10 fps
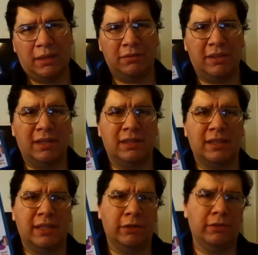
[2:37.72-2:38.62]
I was kind
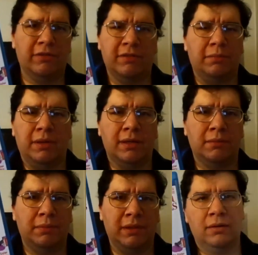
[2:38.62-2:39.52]
of curious about
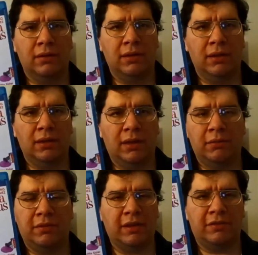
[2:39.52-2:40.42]
it because
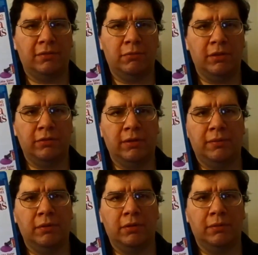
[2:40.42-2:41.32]
I was actually
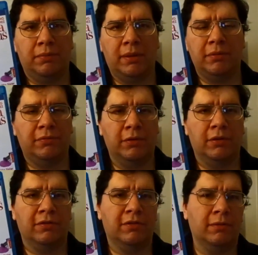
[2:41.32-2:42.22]
wondering if they were going to probably
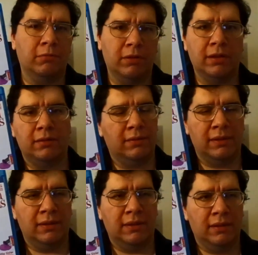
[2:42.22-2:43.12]
focus on what
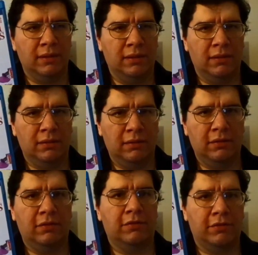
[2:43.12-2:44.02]

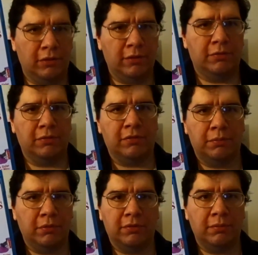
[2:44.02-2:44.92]
the, the series was
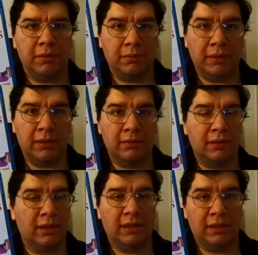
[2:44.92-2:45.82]
supposed to be
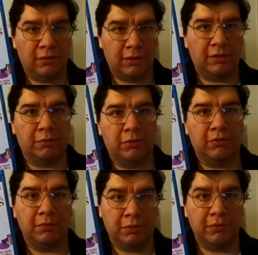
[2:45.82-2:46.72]
about, and I know that's what
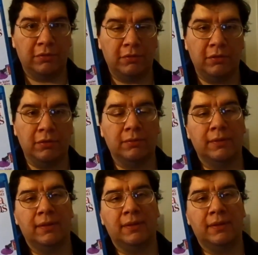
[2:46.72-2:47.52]
they're supposed to do.